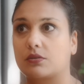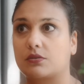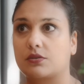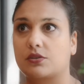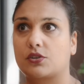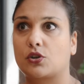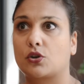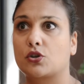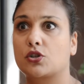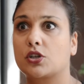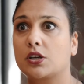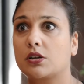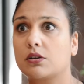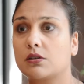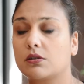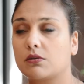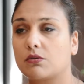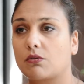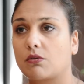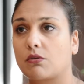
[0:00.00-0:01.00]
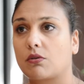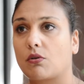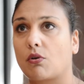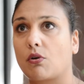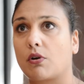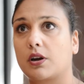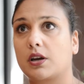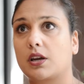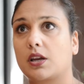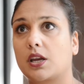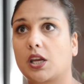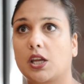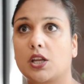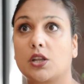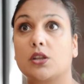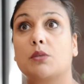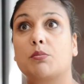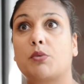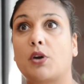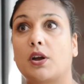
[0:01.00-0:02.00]
searching or
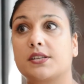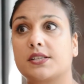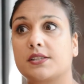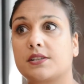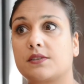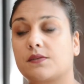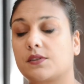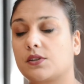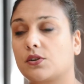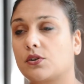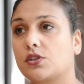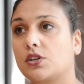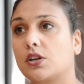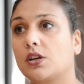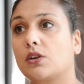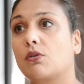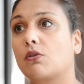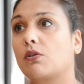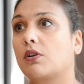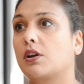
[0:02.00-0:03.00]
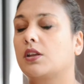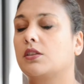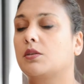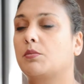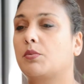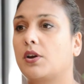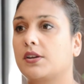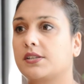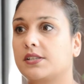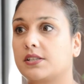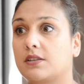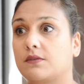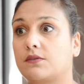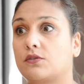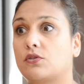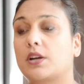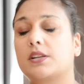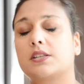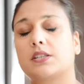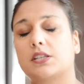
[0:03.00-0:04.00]
in the process of searching or in the process of
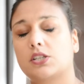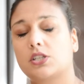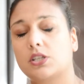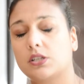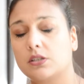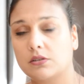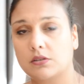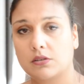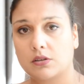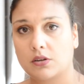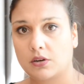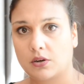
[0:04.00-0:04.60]
transition